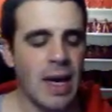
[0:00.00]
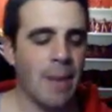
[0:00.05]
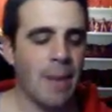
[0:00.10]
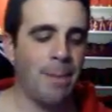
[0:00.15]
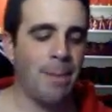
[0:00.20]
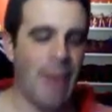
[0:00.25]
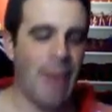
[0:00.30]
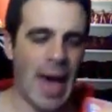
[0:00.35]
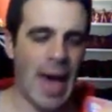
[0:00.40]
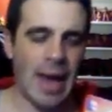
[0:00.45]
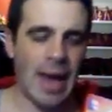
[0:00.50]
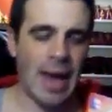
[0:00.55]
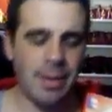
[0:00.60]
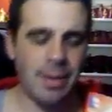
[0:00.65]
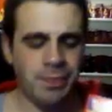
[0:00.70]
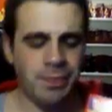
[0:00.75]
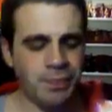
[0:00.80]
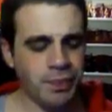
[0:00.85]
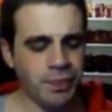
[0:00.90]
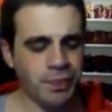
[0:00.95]
Bad.
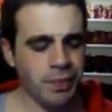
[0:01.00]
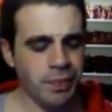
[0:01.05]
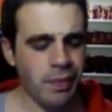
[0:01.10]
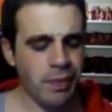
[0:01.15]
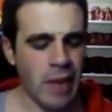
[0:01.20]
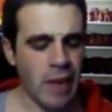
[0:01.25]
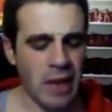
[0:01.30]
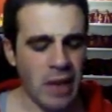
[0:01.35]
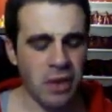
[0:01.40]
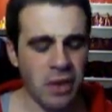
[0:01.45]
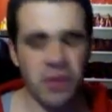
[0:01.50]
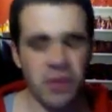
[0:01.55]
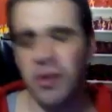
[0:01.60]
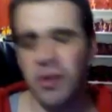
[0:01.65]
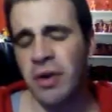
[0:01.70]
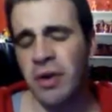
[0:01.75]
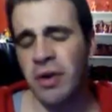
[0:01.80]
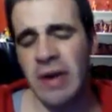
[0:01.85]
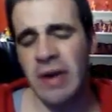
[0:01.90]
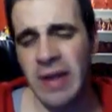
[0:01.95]
The
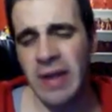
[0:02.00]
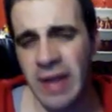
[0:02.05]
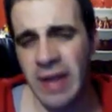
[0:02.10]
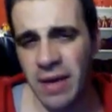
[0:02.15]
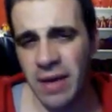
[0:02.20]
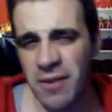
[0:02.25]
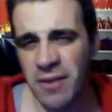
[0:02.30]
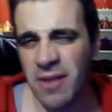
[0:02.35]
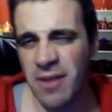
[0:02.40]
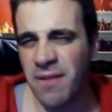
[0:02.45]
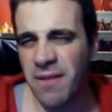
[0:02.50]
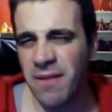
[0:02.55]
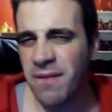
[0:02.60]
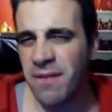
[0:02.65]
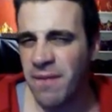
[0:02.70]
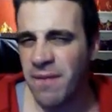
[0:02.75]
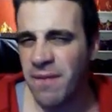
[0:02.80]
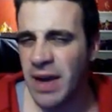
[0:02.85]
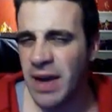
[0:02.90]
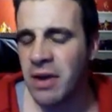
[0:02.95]
story itself is
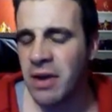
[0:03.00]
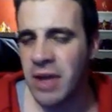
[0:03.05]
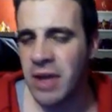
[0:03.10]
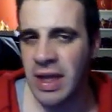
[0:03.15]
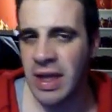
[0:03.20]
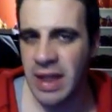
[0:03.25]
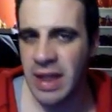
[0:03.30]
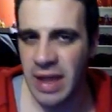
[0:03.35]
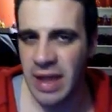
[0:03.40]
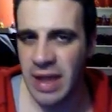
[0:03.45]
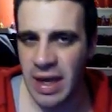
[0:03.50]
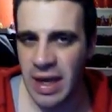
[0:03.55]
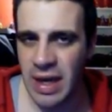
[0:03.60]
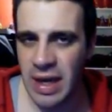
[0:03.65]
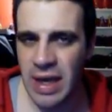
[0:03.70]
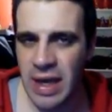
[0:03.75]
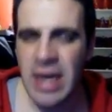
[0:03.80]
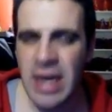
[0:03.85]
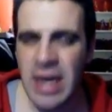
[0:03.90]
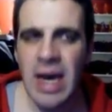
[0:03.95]
fairly
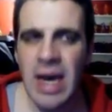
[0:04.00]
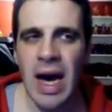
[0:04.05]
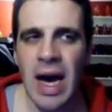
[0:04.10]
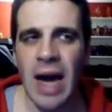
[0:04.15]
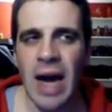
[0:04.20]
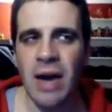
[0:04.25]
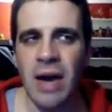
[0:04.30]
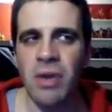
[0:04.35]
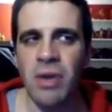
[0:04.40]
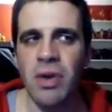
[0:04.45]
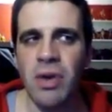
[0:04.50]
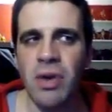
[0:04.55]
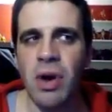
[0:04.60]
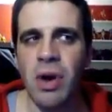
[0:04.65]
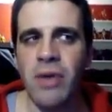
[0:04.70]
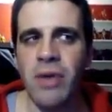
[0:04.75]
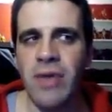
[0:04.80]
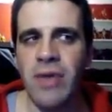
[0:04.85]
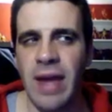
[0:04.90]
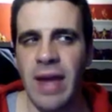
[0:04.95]
thin. I don't
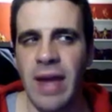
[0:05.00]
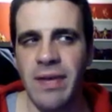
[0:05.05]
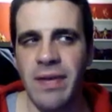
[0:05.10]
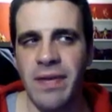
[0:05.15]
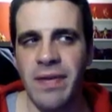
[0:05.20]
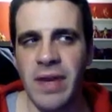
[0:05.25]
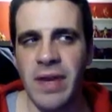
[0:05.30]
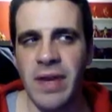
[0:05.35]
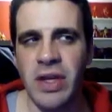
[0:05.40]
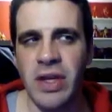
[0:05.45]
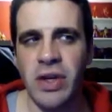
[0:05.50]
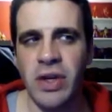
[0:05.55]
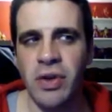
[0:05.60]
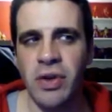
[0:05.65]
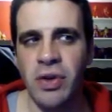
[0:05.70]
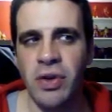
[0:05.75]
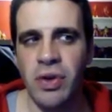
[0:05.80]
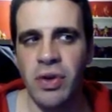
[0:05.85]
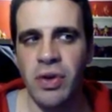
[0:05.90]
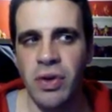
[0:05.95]
know if David Finch
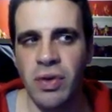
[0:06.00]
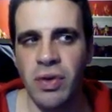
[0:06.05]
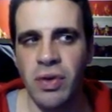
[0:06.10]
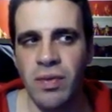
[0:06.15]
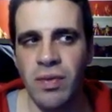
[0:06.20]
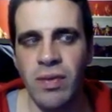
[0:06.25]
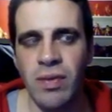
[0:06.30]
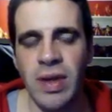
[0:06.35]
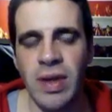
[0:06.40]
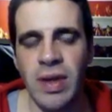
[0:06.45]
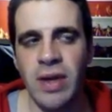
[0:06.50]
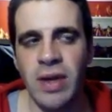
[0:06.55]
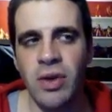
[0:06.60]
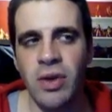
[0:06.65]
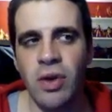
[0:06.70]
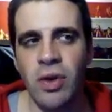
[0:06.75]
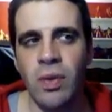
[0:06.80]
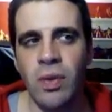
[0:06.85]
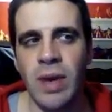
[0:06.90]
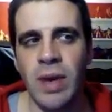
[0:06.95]
really
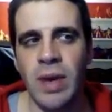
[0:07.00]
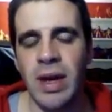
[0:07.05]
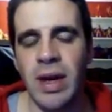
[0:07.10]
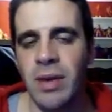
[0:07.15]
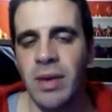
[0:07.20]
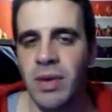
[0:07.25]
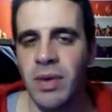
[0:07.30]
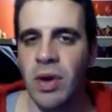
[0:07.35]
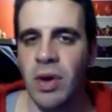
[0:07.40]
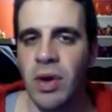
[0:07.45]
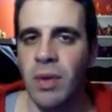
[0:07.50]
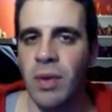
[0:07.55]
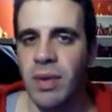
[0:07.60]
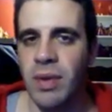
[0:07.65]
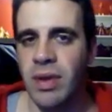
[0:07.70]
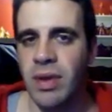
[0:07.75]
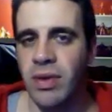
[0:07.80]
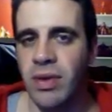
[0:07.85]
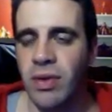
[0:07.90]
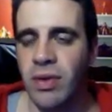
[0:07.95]
knew where he was going
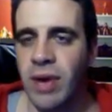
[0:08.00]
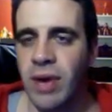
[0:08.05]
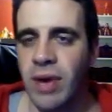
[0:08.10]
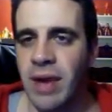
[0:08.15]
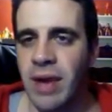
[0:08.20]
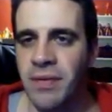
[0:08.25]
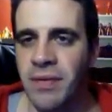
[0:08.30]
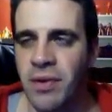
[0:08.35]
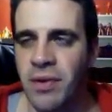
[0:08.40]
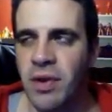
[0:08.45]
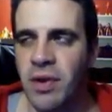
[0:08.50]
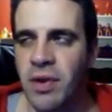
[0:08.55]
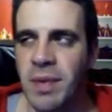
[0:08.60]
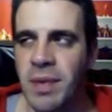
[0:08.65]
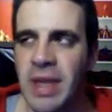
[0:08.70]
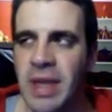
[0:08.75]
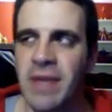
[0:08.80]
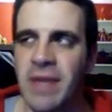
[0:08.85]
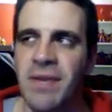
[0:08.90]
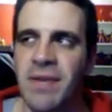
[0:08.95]
with the story at first,
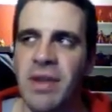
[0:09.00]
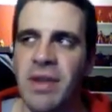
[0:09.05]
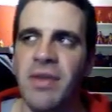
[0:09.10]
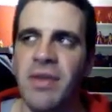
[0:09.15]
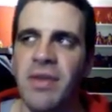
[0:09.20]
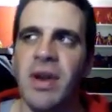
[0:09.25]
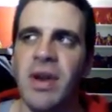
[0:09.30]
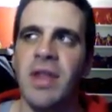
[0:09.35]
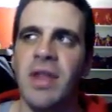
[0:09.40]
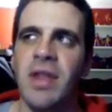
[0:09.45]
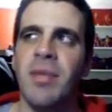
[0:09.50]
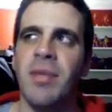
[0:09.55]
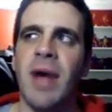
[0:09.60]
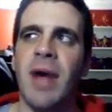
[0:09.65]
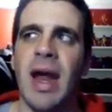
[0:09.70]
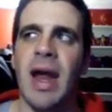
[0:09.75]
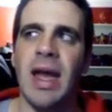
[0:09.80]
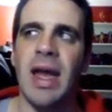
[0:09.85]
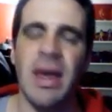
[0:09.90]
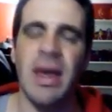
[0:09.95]
because it feels very
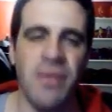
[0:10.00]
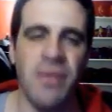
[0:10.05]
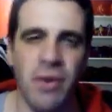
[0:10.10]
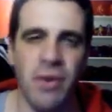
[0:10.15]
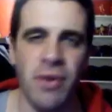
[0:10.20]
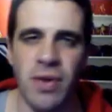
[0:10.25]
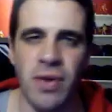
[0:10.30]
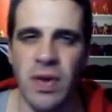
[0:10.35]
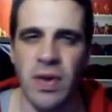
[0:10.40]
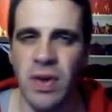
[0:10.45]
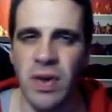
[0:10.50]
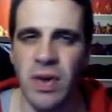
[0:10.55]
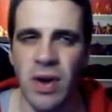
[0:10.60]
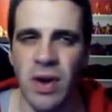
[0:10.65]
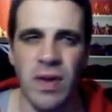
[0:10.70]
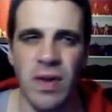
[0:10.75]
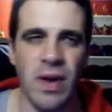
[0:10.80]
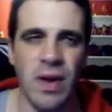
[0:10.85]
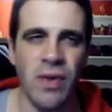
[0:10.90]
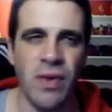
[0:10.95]
sporadic. At first, it
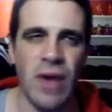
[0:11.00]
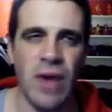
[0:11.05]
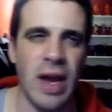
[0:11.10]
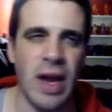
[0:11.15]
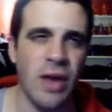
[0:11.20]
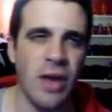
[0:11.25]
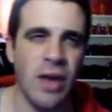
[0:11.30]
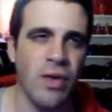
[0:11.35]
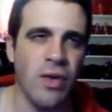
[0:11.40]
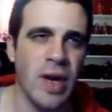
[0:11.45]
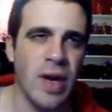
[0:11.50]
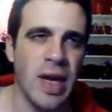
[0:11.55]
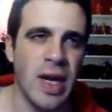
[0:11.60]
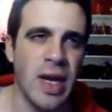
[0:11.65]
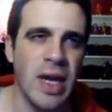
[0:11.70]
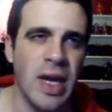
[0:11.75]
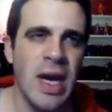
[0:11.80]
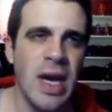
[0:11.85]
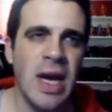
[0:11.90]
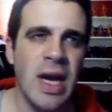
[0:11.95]
starts off kind of
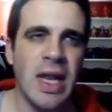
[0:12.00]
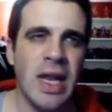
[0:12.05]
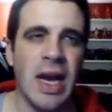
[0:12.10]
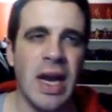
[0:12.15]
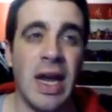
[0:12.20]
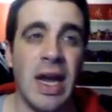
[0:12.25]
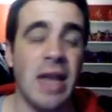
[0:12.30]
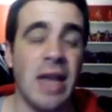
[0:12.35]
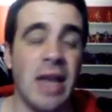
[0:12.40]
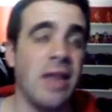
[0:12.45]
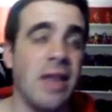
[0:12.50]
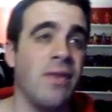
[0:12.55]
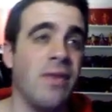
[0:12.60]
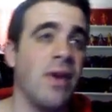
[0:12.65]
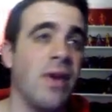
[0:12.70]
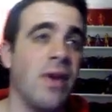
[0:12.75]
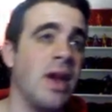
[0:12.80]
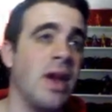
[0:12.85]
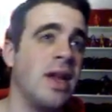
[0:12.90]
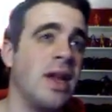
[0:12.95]
gritty, then it gets
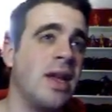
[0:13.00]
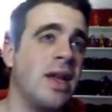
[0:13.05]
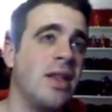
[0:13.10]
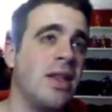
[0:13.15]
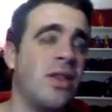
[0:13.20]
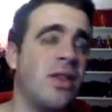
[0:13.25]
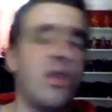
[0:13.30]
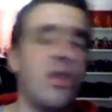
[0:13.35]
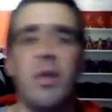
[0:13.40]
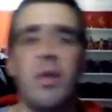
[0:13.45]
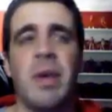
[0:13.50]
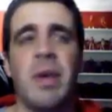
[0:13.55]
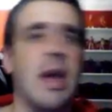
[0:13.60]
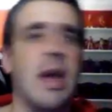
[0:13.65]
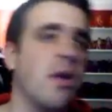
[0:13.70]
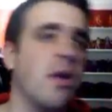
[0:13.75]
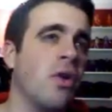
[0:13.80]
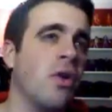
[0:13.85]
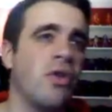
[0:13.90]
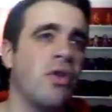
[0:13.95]
very
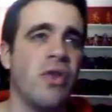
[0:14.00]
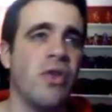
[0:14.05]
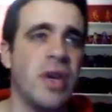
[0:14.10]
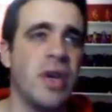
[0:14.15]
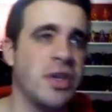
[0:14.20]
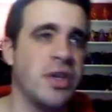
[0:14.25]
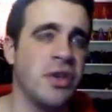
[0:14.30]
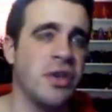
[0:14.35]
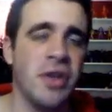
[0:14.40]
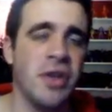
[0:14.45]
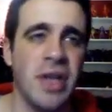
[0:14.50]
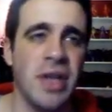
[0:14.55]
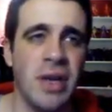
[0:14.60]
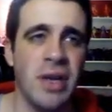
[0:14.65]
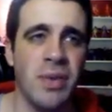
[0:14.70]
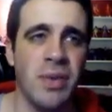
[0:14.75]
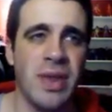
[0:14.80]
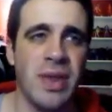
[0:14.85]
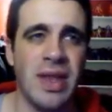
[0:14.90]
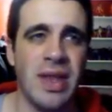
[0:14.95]
superhero traditionally
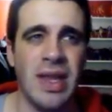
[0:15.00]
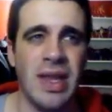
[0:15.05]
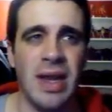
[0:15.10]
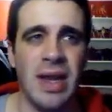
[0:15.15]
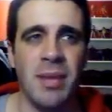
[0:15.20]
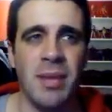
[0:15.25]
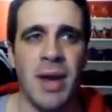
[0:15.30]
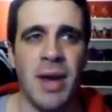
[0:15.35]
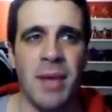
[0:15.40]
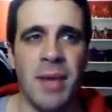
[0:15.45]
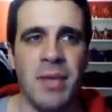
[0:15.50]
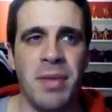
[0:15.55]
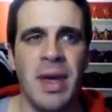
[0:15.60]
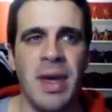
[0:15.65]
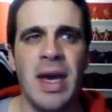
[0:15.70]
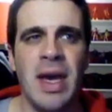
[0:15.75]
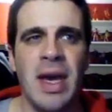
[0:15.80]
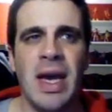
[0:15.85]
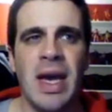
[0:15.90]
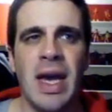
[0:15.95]
with the team ups,
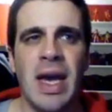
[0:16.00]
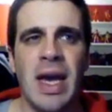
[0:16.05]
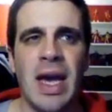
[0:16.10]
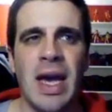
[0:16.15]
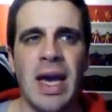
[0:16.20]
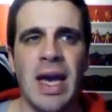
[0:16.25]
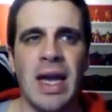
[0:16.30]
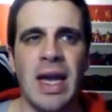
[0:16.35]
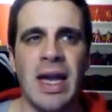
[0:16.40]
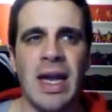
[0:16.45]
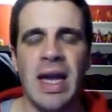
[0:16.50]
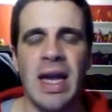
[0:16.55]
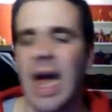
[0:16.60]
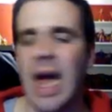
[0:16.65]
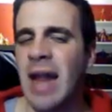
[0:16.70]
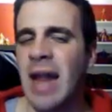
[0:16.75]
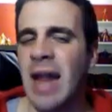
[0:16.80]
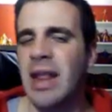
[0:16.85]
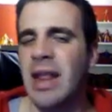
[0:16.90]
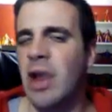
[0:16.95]
and it
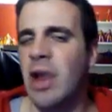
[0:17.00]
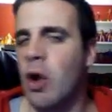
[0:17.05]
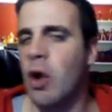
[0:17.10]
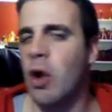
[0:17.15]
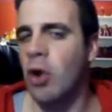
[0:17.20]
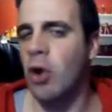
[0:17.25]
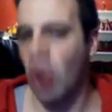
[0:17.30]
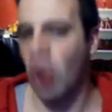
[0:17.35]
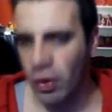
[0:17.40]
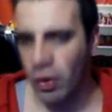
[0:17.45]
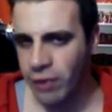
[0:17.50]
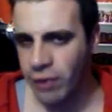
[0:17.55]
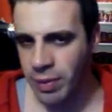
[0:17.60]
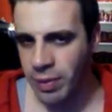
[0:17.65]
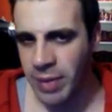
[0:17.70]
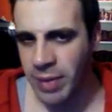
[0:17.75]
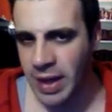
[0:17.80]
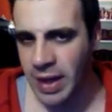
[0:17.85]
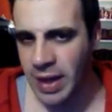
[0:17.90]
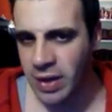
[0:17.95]
kind of is all over
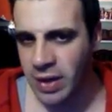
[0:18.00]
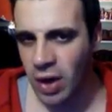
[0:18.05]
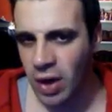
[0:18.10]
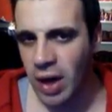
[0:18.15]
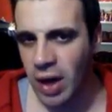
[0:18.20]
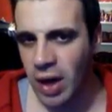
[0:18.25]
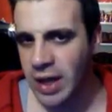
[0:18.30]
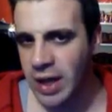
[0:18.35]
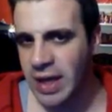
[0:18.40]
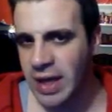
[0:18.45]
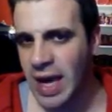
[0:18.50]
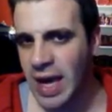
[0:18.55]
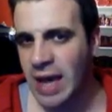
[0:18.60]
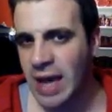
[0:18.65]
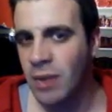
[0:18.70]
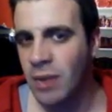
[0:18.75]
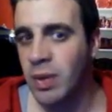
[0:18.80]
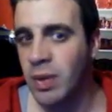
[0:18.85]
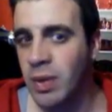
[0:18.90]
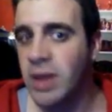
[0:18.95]
the place on
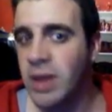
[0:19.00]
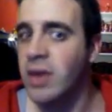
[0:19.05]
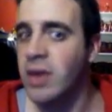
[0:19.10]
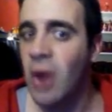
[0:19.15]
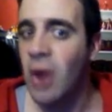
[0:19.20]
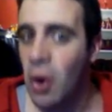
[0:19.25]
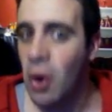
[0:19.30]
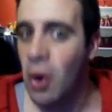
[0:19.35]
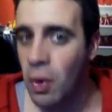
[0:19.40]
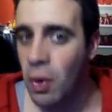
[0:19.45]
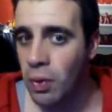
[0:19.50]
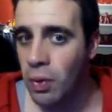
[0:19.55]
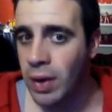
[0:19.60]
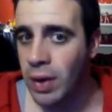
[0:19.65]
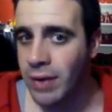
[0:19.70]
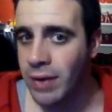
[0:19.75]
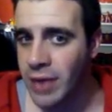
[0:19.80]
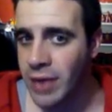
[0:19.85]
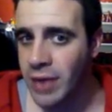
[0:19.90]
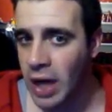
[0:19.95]
exactly what the tone
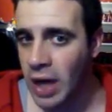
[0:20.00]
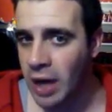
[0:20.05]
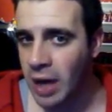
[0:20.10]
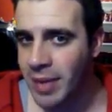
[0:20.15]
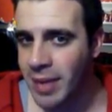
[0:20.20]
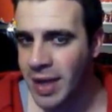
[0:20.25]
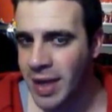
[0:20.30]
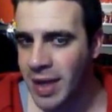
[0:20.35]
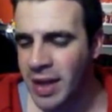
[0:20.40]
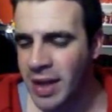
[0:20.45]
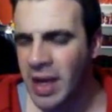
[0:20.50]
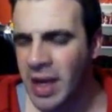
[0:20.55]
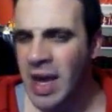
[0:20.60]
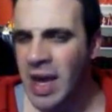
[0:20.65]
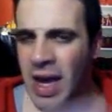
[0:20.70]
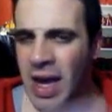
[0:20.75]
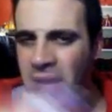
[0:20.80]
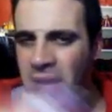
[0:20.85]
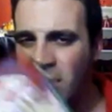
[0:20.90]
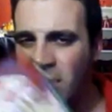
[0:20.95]
of the comic is.
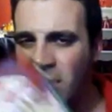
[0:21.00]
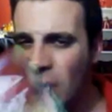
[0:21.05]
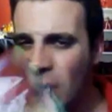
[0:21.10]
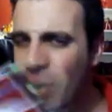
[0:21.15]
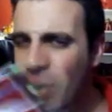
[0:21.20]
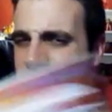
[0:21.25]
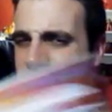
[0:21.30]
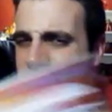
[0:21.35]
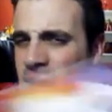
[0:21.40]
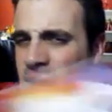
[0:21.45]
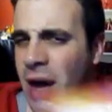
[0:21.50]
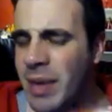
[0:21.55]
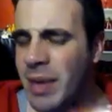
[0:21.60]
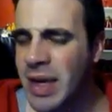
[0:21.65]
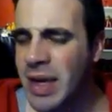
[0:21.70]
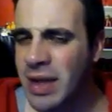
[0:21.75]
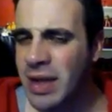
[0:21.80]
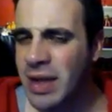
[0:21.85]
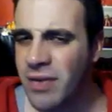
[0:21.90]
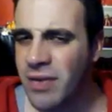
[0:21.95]
And tone of the
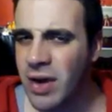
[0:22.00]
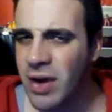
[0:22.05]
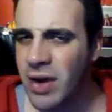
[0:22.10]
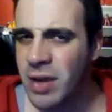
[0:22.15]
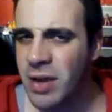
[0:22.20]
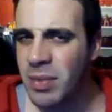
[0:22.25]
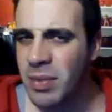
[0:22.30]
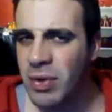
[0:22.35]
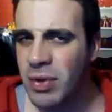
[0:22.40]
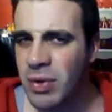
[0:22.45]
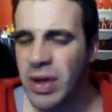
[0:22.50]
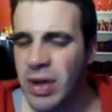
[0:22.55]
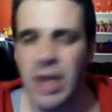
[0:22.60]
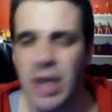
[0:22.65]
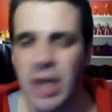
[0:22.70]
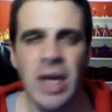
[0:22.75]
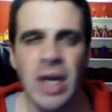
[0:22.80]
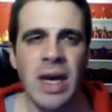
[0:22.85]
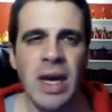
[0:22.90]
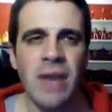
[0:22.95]
comic is very important.